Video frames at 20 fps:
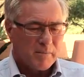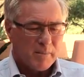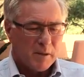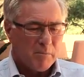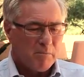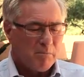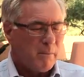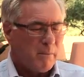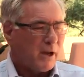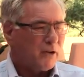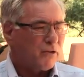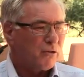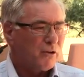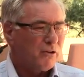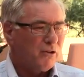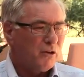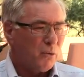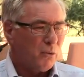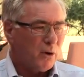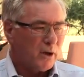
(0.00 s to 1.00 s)
metric
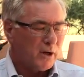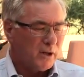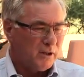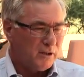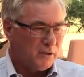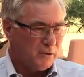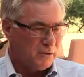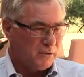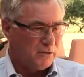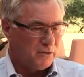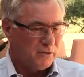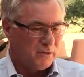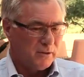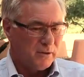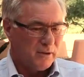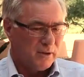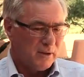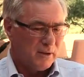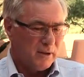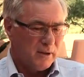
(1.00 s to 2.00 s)
you want to use,
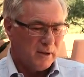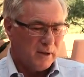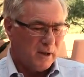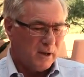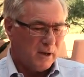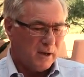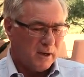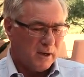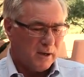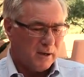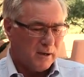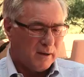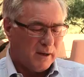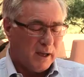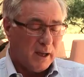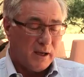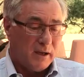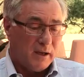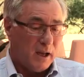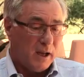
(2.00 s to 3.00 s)

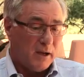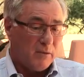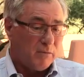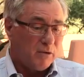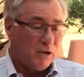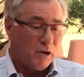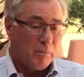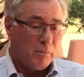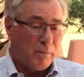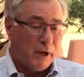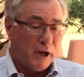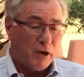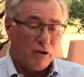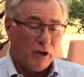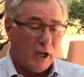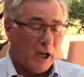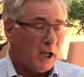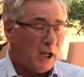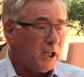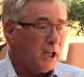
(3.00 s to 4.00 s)
and compared to
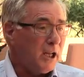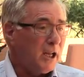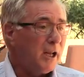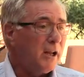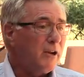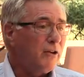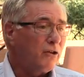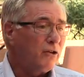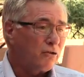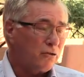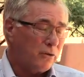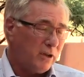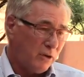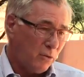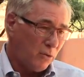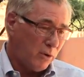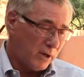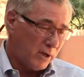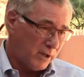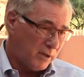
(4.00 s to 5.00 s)
any industry you
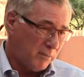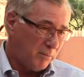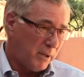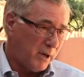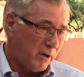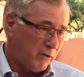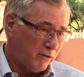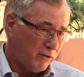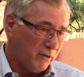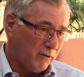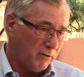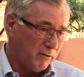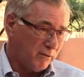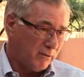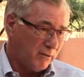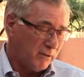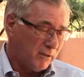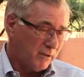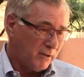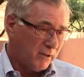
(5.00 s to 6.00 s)
want to compare to.
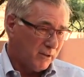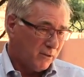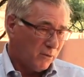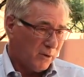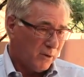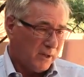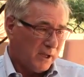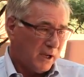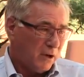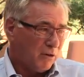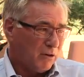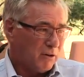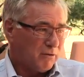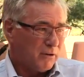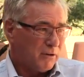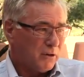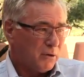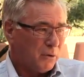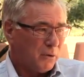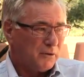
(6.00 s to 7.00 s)
Where the outlook for
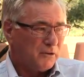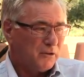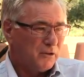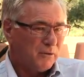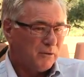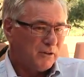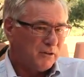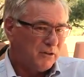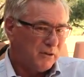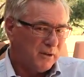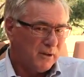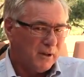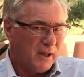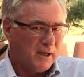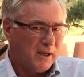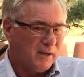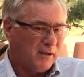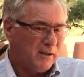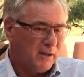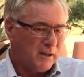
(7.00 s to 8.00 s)
gold and silver is
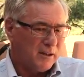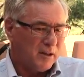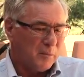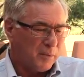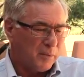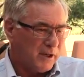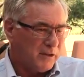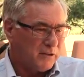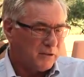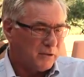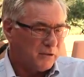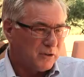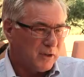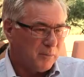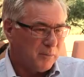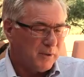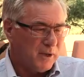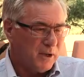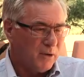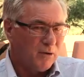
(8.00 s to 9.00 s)
likely that the price goes up.
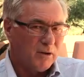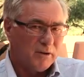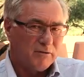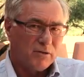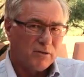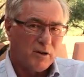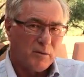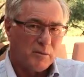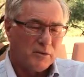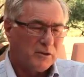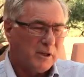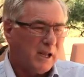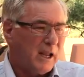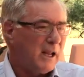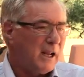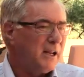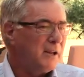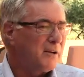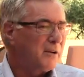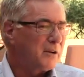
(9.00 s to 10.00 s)
The outlook for almost
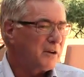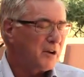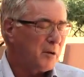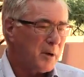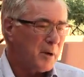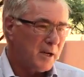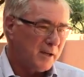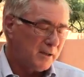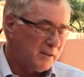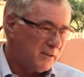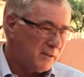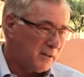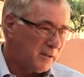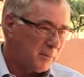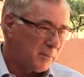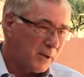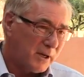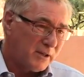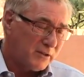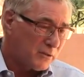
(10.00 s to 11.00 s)
any other commodities is that the
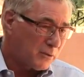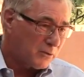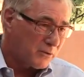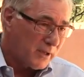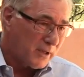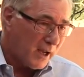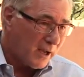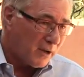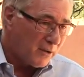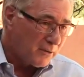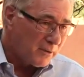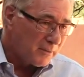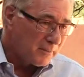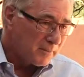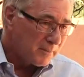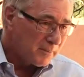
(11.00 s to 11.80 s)
price goes down,